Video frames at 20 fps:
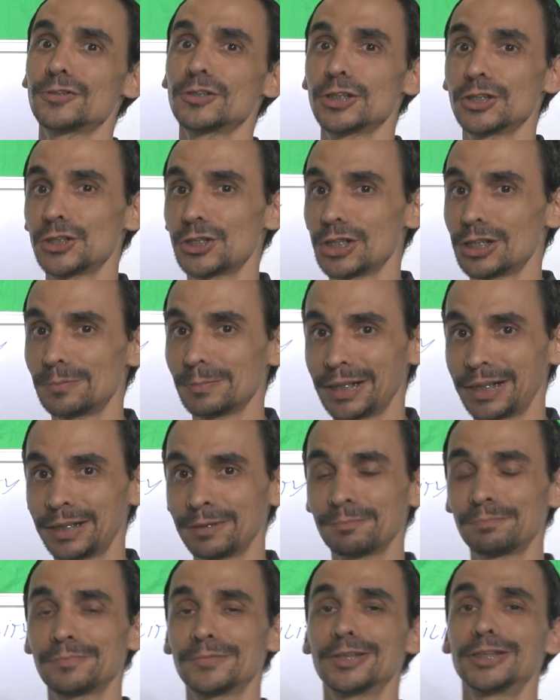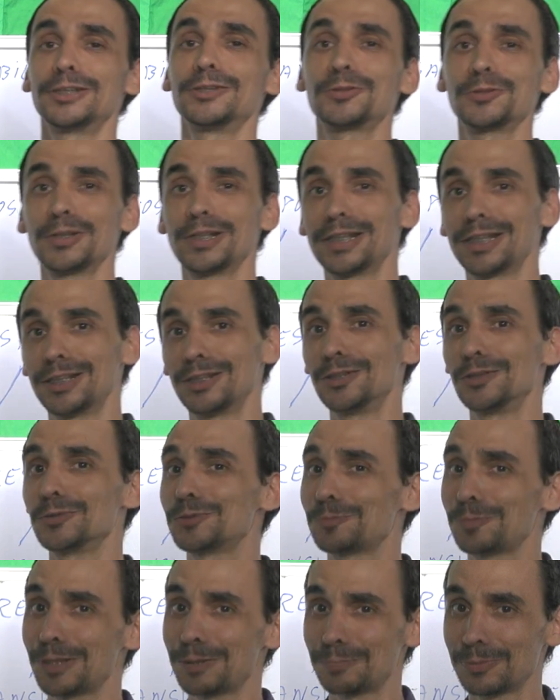Germany. Usually,
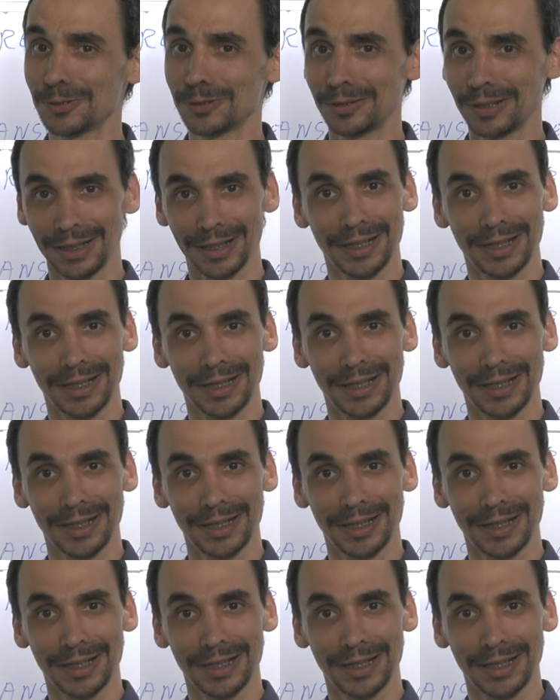those people,